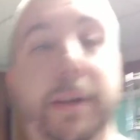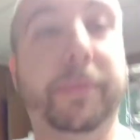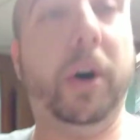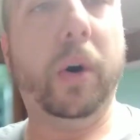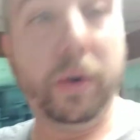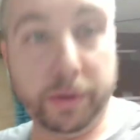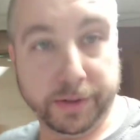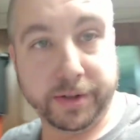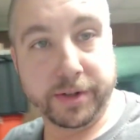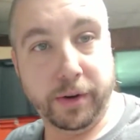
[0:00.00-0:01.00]
up the
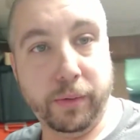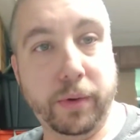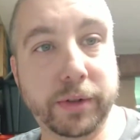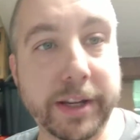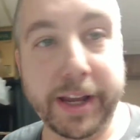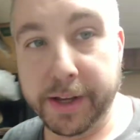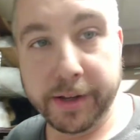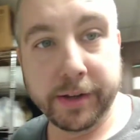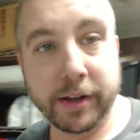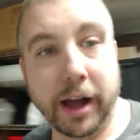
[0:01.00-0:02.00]
holes so it won't leak
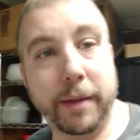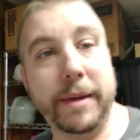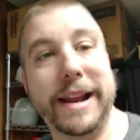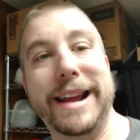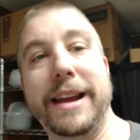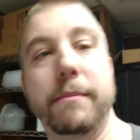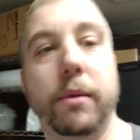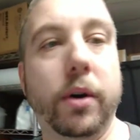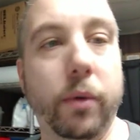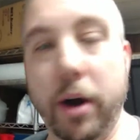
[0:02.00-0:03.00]
on me and I can get
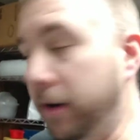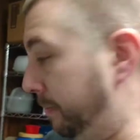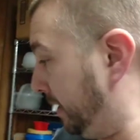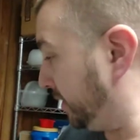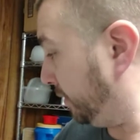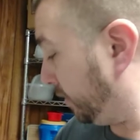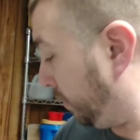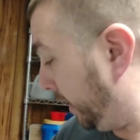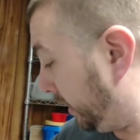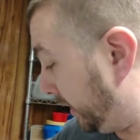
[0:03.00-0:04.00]
more water in because with
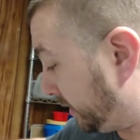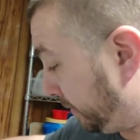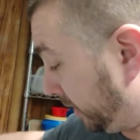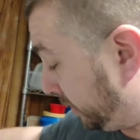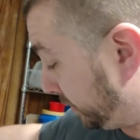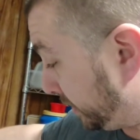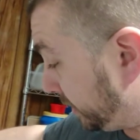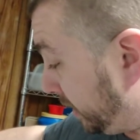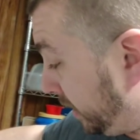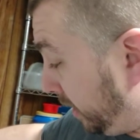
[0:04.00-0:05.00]
quail eggs, let me close this.
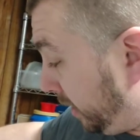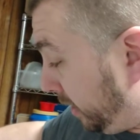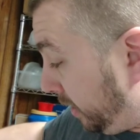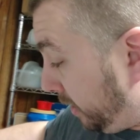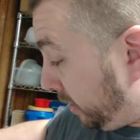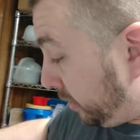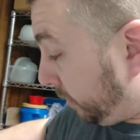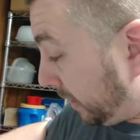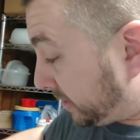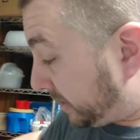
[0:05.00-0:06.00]
You
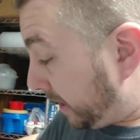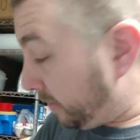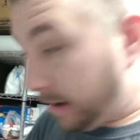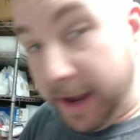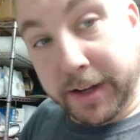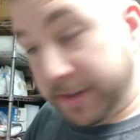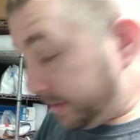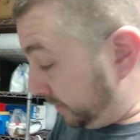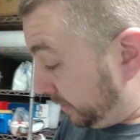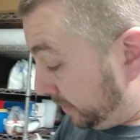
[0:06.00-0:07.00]
want to set your
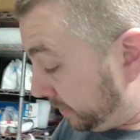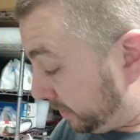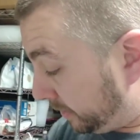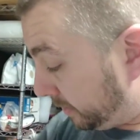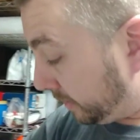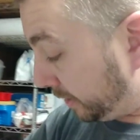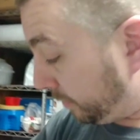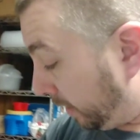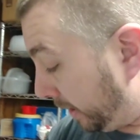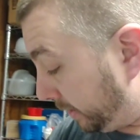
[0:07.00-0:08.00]
eggs and
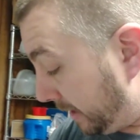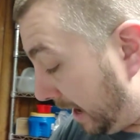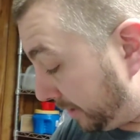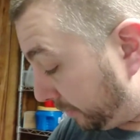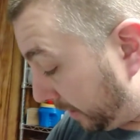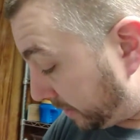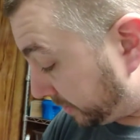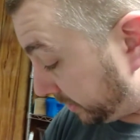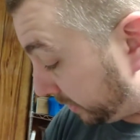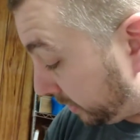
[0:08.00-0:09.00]
you want to not do what I
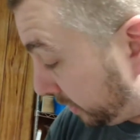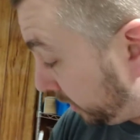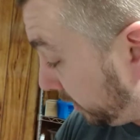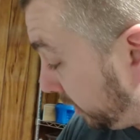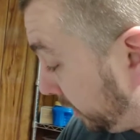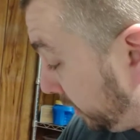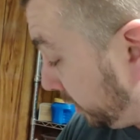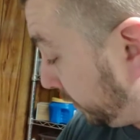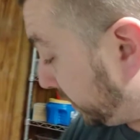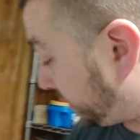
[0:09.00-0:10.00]
just did.
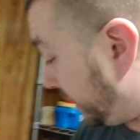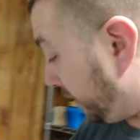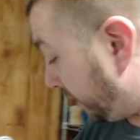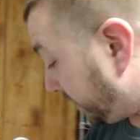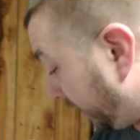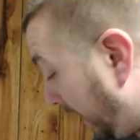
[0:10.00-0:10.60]
You want to set your eggs and